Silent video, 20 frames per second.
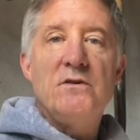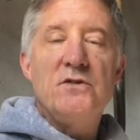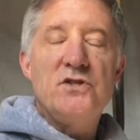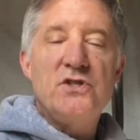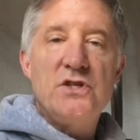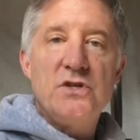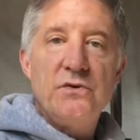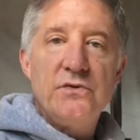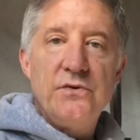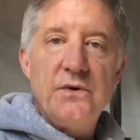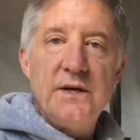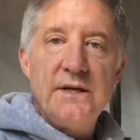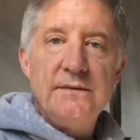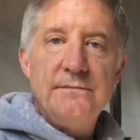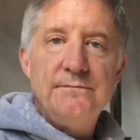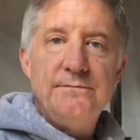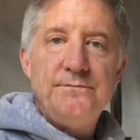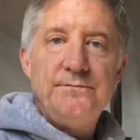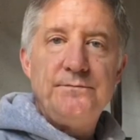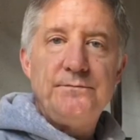children.
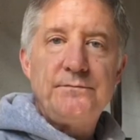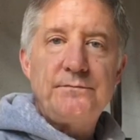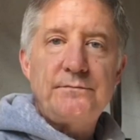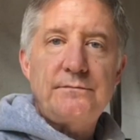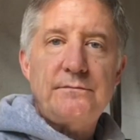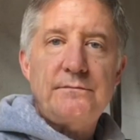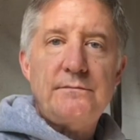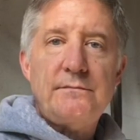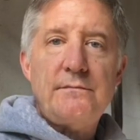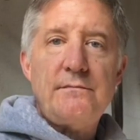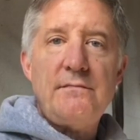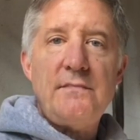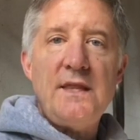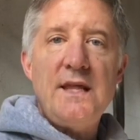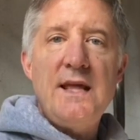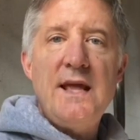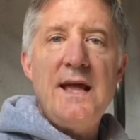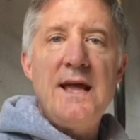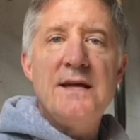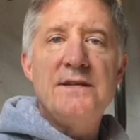
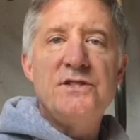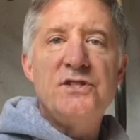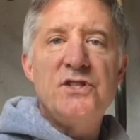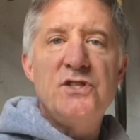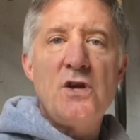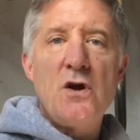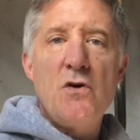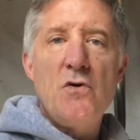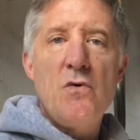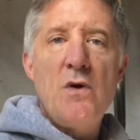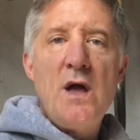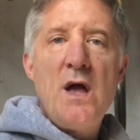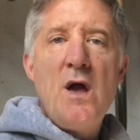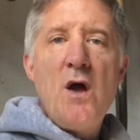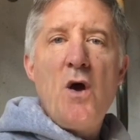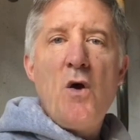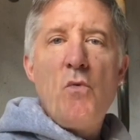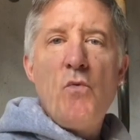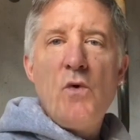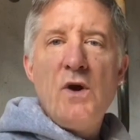And so
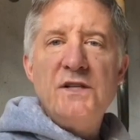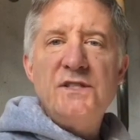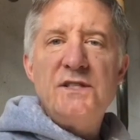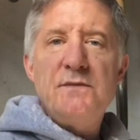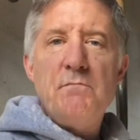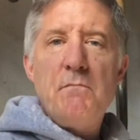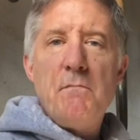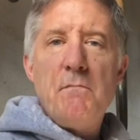once